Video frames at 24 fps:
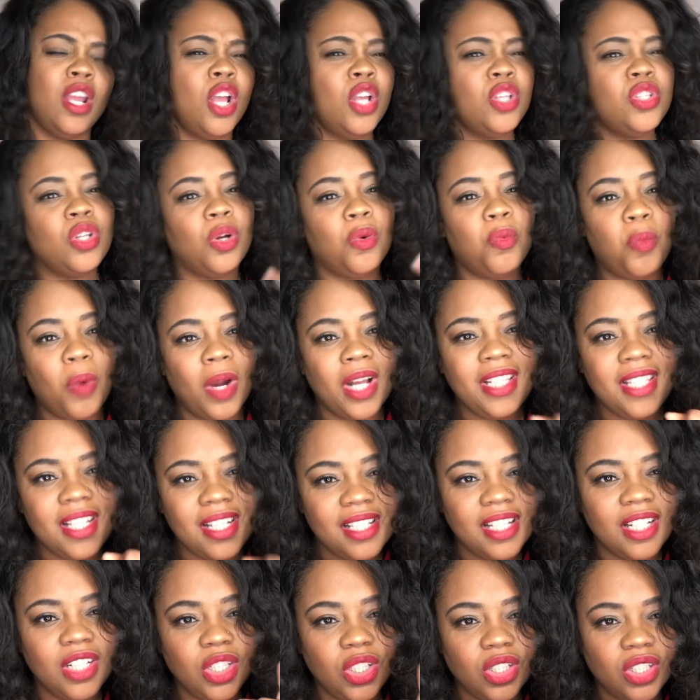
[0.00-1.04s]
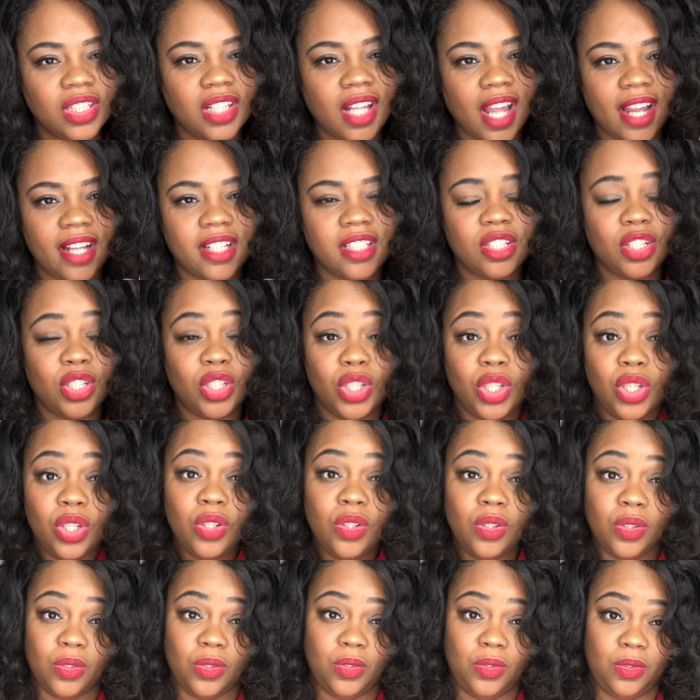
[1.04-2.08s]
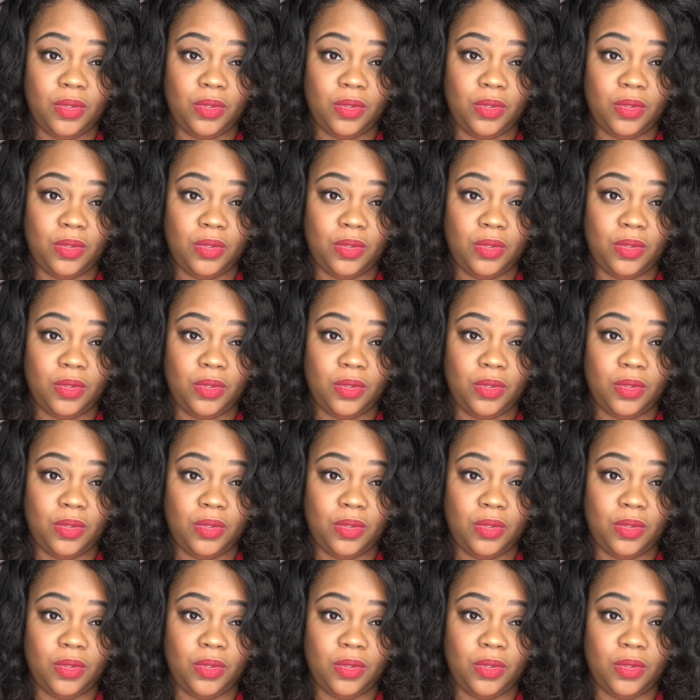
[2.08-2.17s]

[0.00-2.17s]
So what does it look like to you?